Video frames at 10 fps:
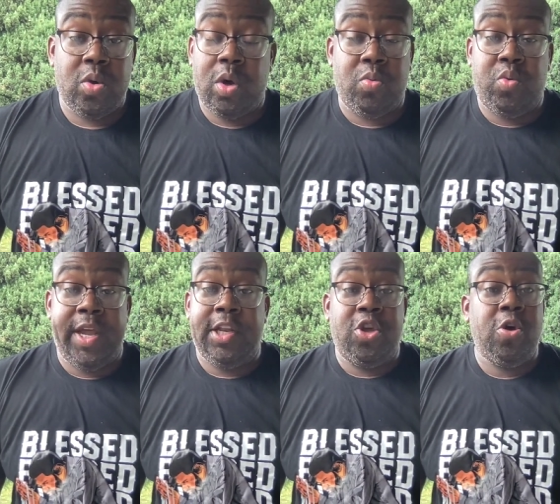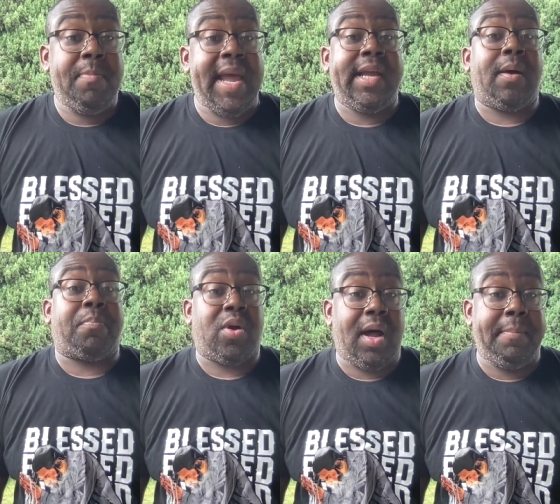When you make a
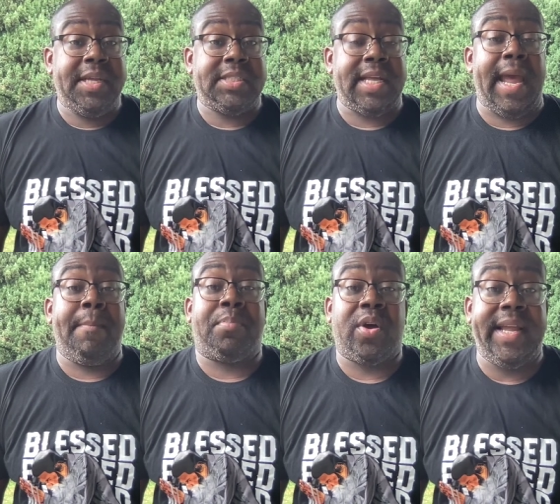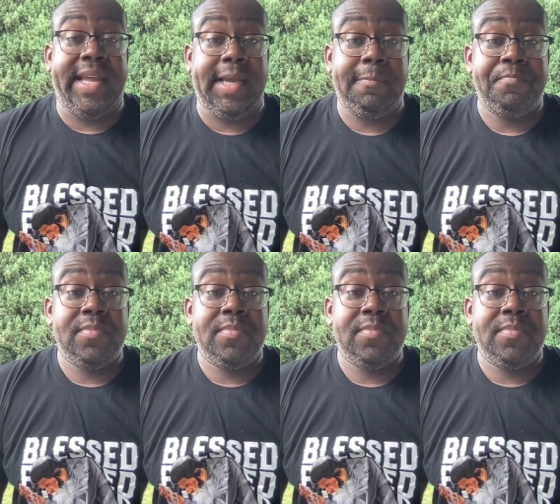promise and break it